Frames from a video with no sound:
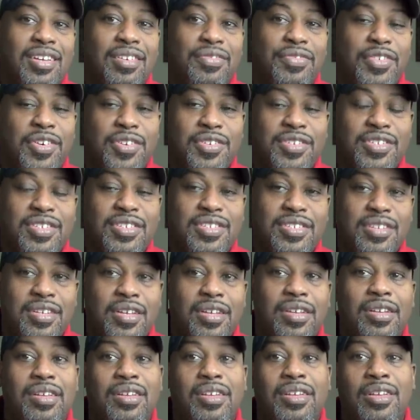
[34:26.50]
versus
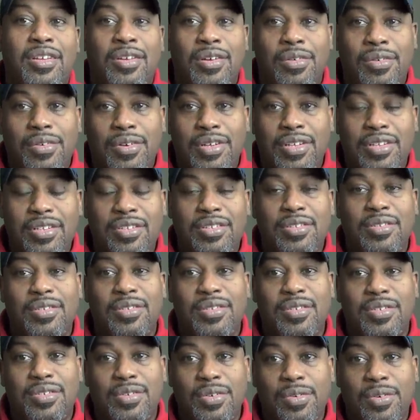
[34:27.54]
going to the
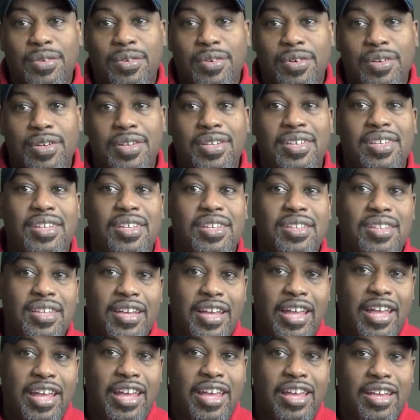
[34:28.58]
store, getting the
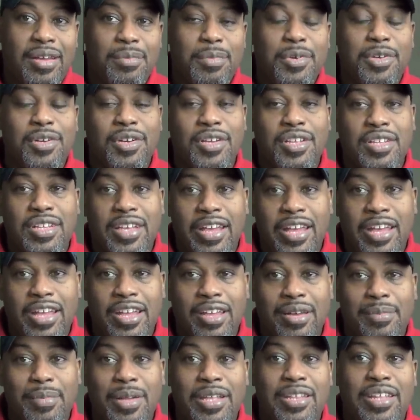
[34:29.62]
ham, cooking the
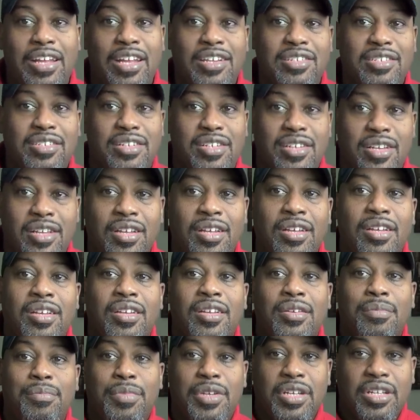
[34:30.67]
ham, and actually
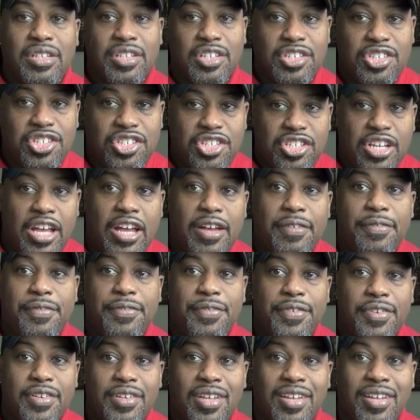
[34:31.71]
being the chef.